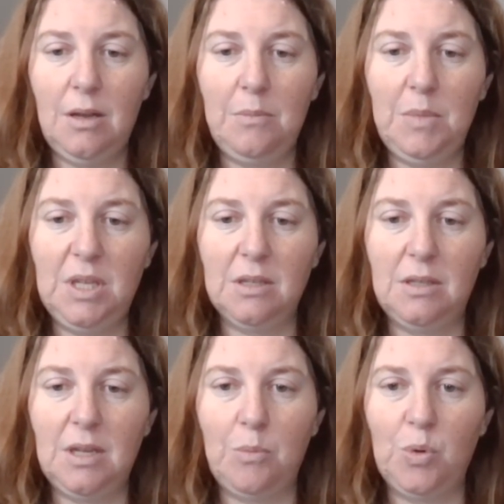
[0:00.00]
let me
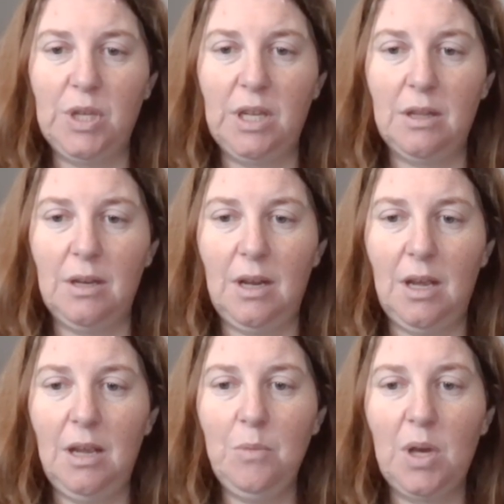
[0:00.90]
just double check the
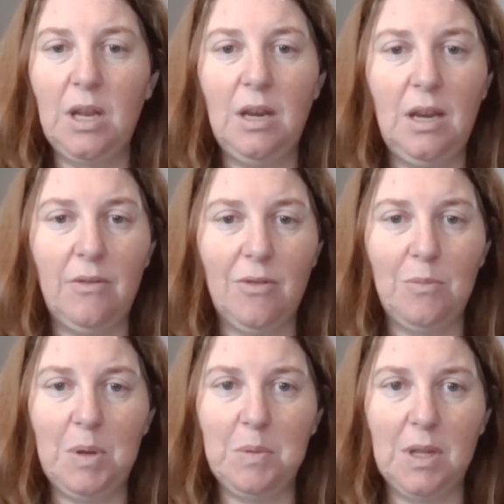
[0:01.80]
name. I can never
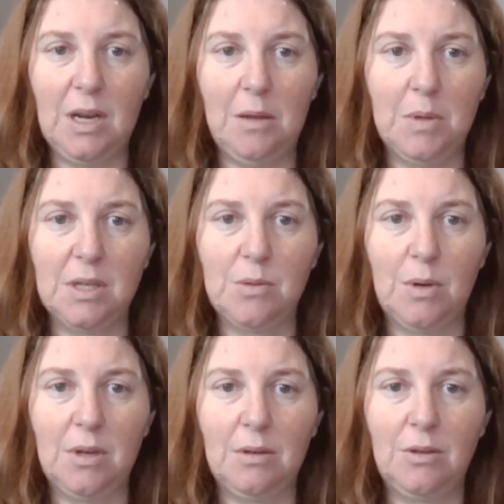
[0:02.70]
remember the name of this
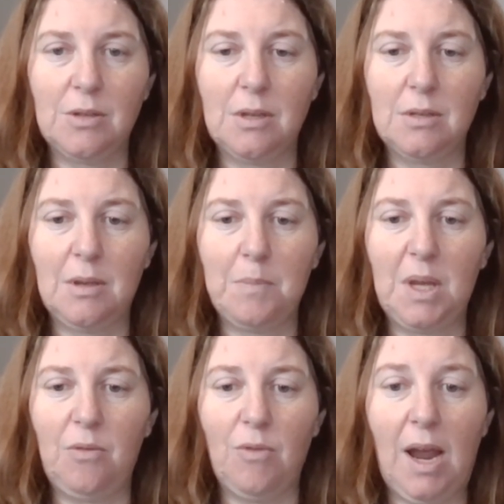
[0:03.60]
one because it's
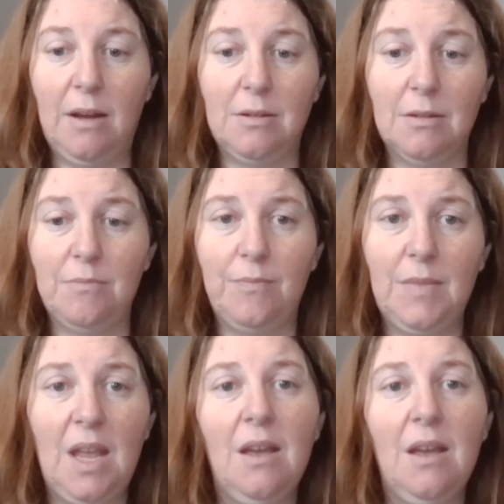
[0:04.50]
something random.